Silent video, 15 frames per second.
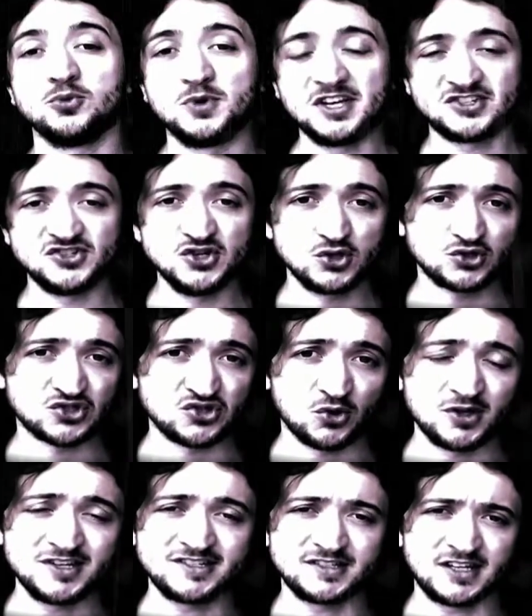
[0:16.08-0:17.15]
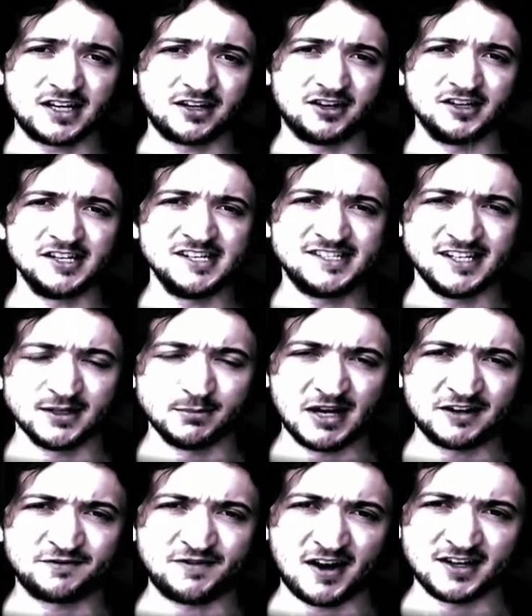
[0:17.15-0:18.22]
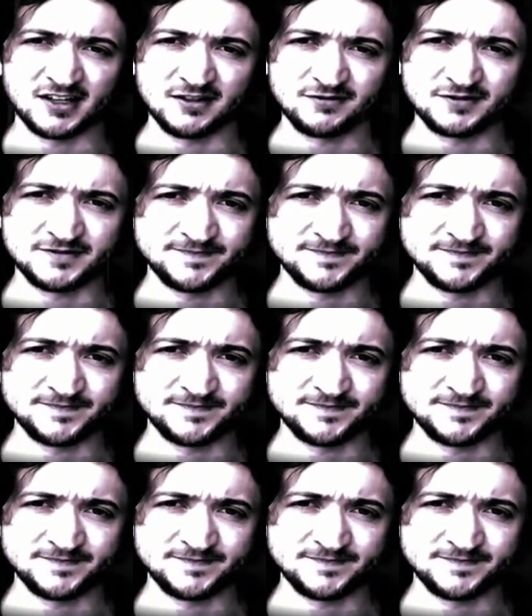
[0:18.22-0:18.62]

week's news stories that are easy to make fun of.